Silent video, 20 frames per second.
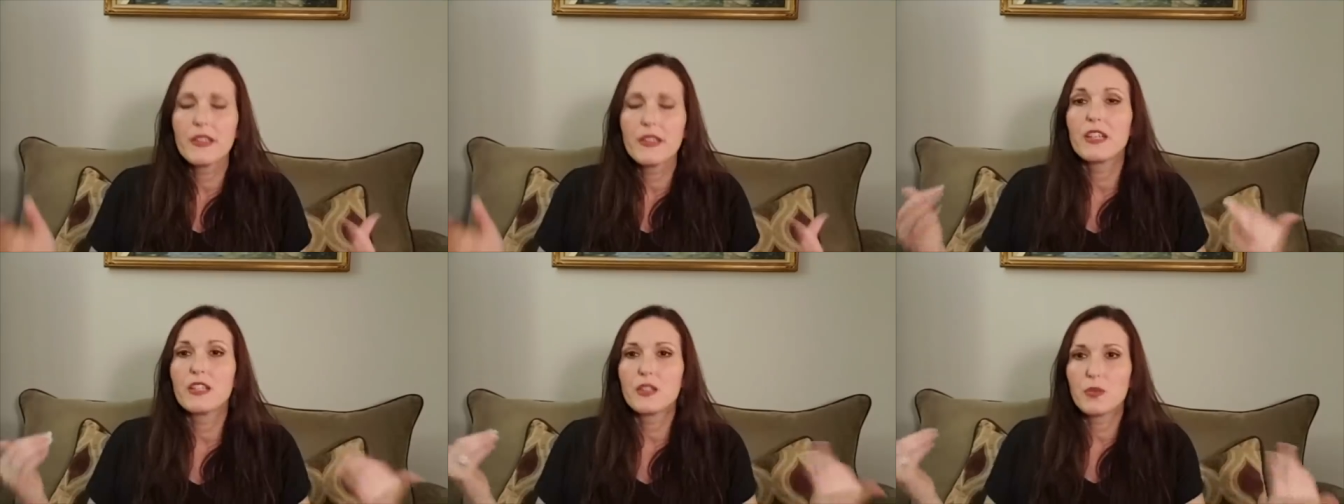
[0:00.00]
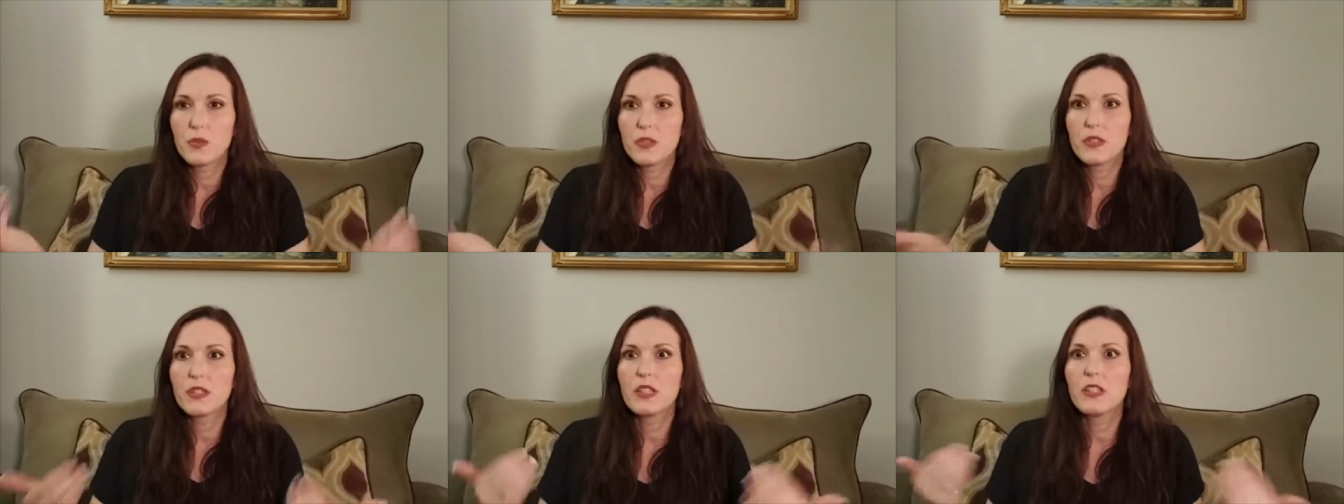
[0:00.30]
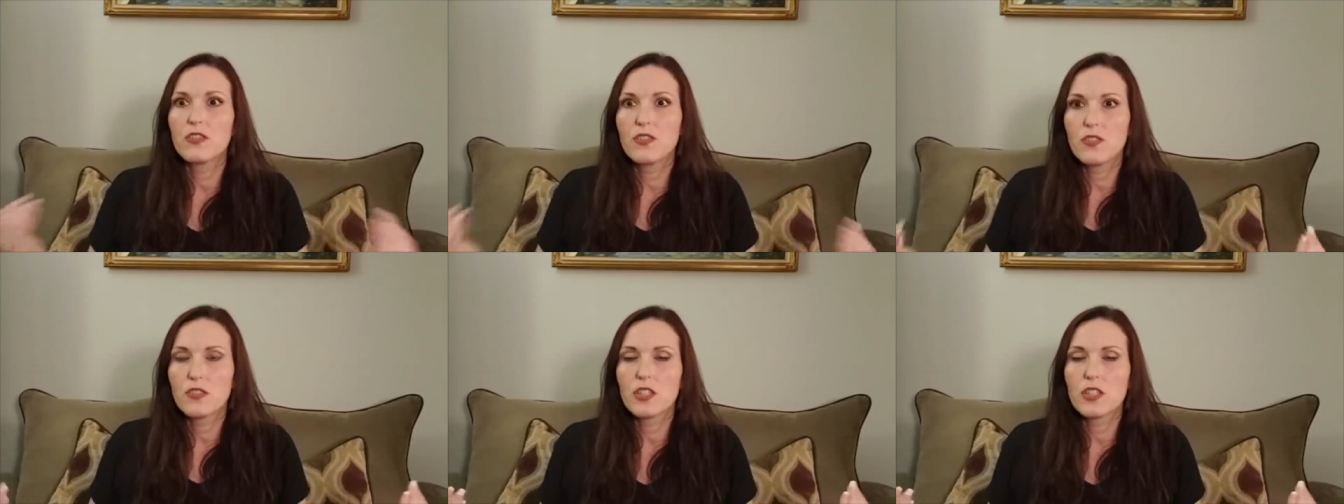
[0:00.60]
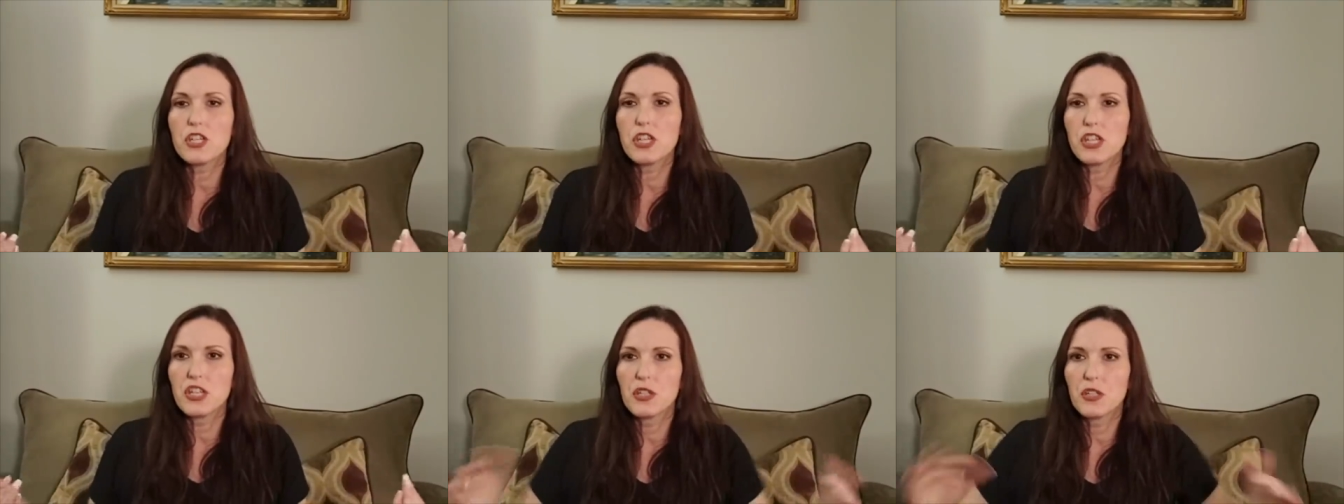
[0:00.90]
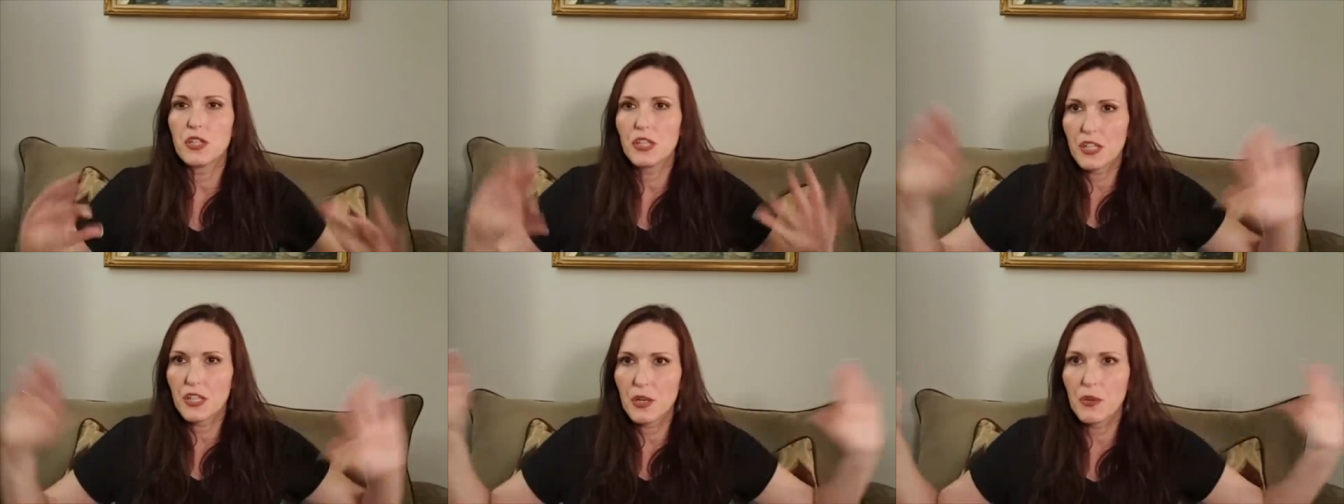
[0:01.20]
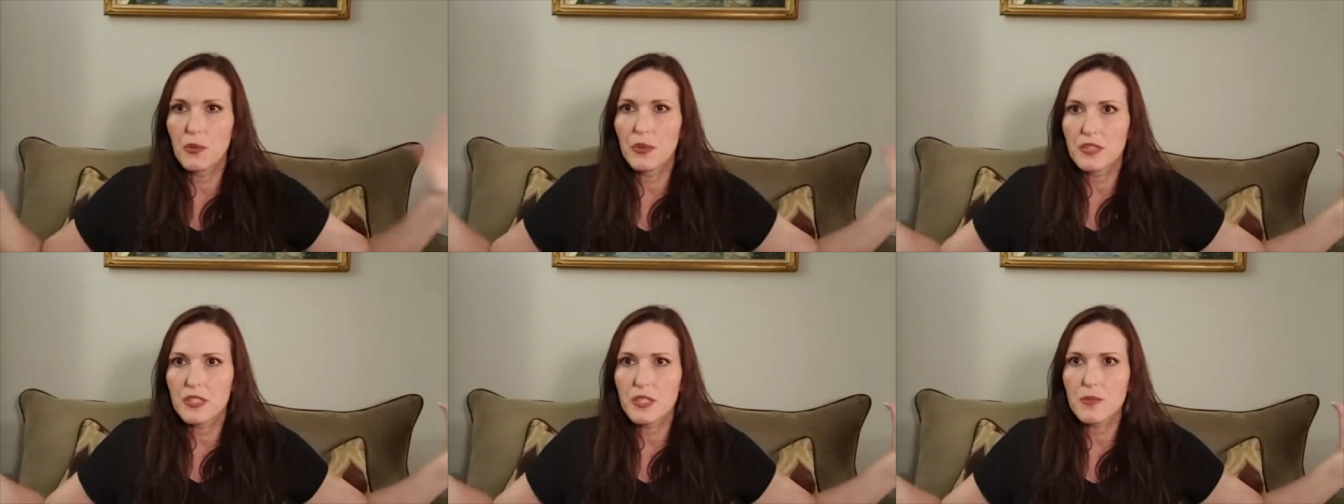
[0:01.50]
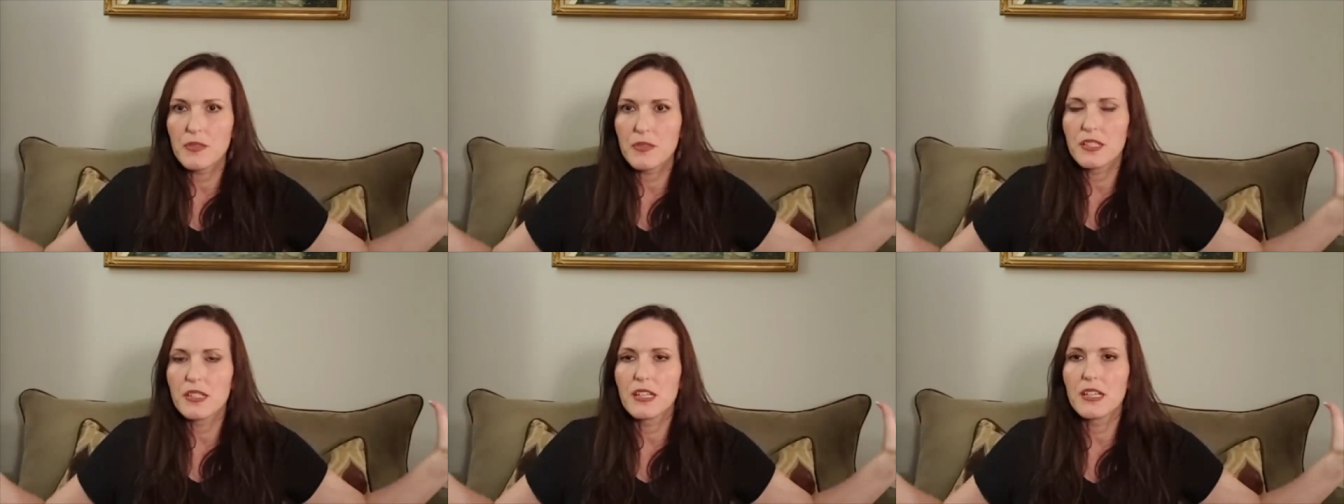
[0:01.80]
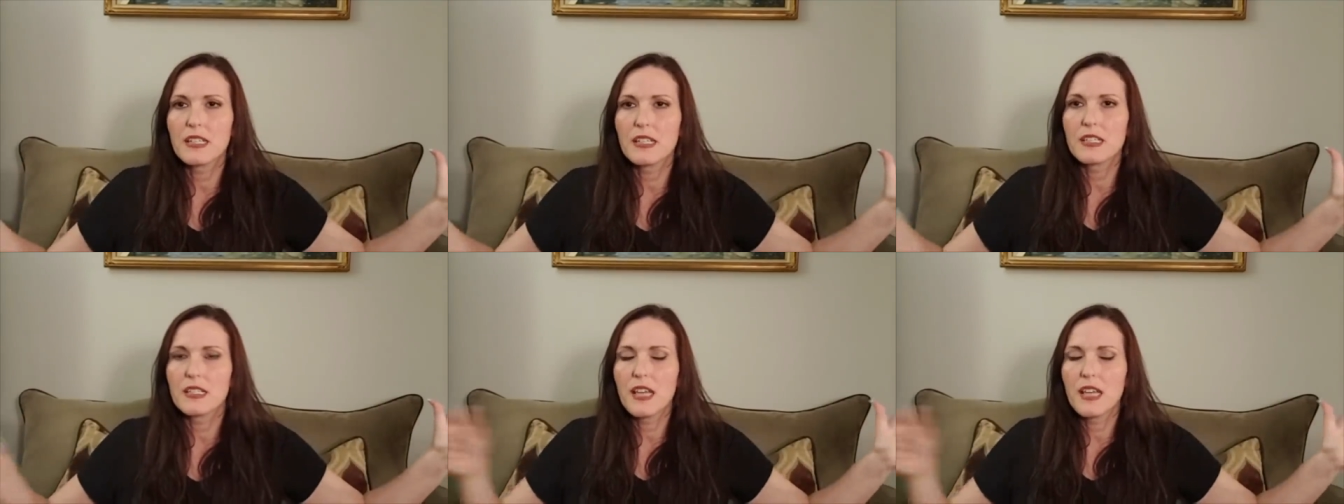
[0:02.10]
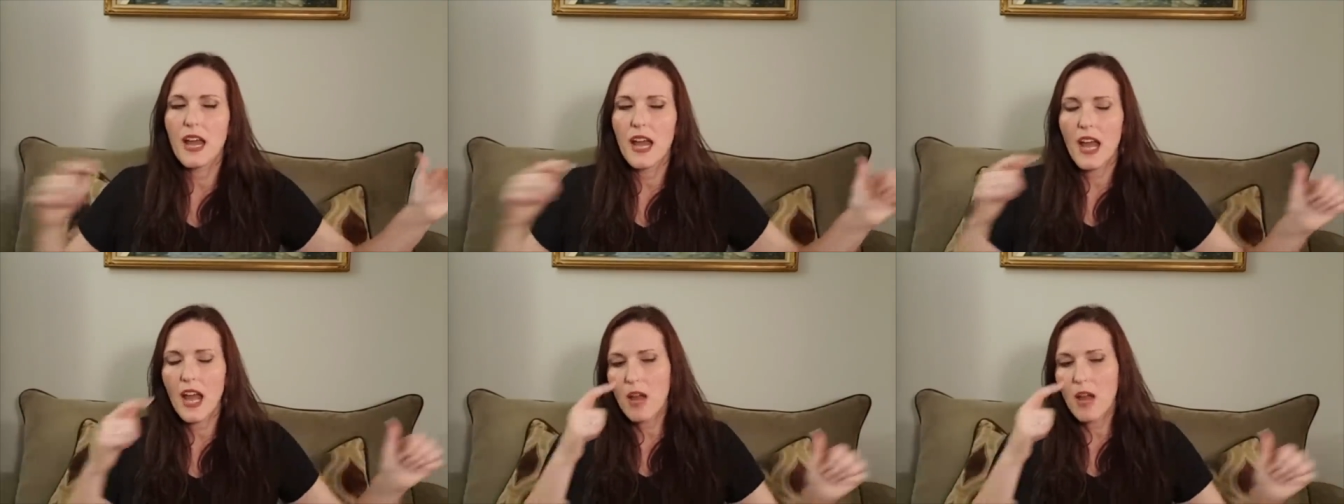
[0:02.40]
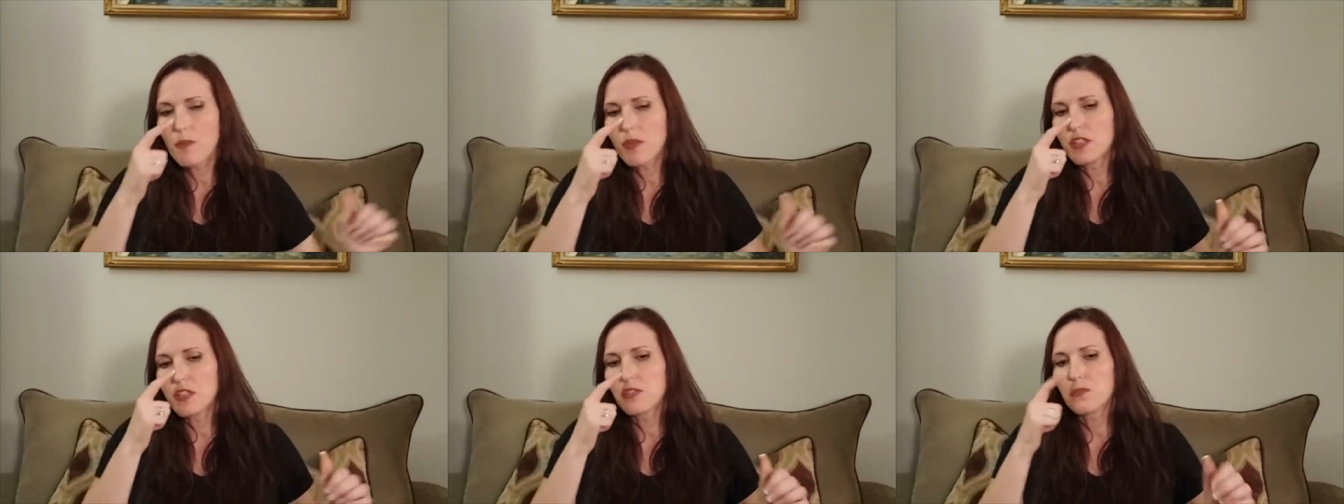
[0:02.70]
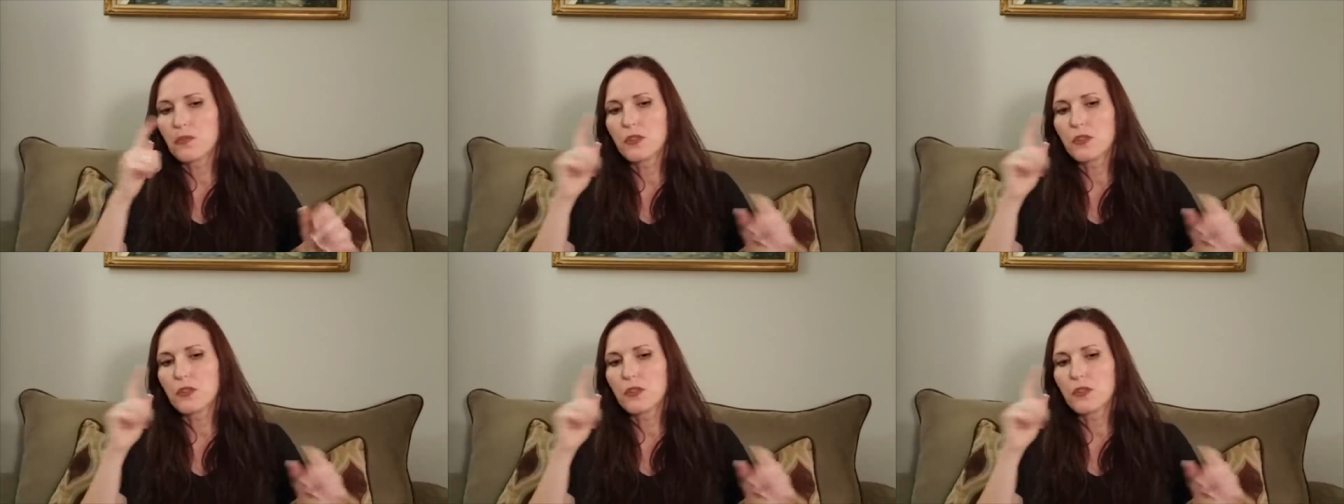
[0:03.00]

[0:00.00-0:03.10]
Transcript: That's what they usually do, you know, when something like that happens.